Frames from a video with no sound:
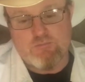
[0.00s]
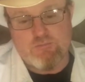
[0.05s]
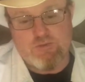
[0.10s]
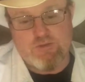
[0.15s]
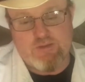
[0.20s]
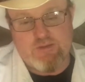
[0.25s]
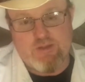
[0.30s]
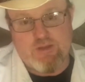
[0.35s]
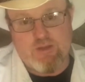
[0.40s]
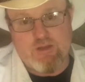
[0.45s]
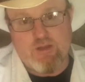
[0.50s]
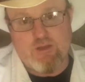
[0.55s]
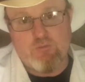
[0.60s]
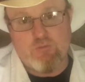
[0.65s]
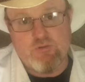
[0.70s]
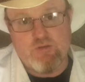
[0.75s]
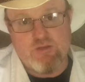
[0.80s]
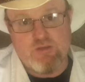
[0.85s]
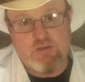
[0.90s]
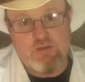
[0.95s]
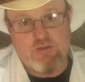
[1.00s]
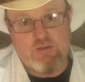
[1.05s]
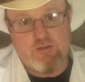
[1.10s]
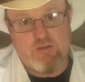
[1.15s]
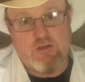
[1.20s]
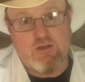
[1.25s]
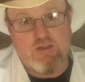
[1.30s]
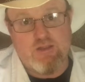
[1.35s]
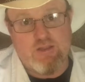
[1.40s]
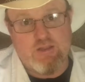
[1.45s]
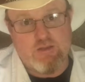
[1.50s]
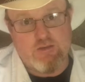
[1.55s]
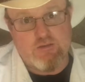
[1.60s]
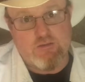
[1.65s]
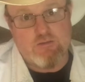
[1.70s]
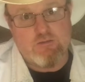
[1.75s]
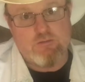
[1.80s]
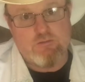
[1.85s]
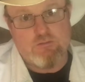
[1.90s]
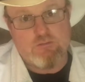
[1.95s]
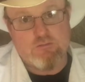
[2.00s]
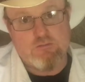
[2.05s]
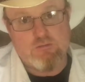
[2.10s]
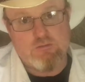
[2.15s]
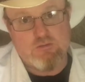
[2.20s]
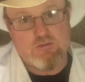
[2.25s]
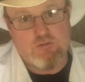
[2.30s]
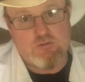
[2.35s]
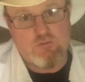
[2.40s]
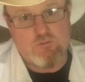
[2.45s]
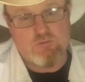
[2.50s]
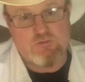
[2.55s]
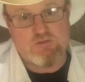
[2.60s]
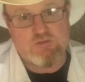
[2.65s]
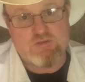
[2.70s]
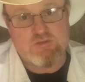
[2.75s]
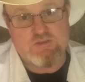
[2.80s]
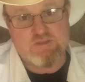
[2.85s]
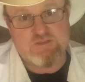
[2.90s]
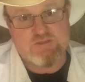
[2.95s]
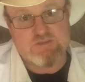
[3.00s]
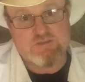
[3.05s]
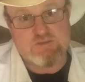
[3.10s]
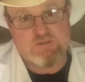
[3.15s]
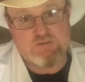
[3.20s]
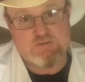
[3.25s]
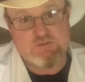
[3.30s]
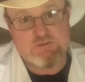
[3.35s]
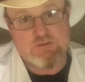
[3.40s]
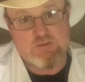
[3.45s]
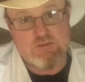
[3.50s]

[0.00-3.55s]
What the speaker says: But yeah, I would eat it again. It was delicious.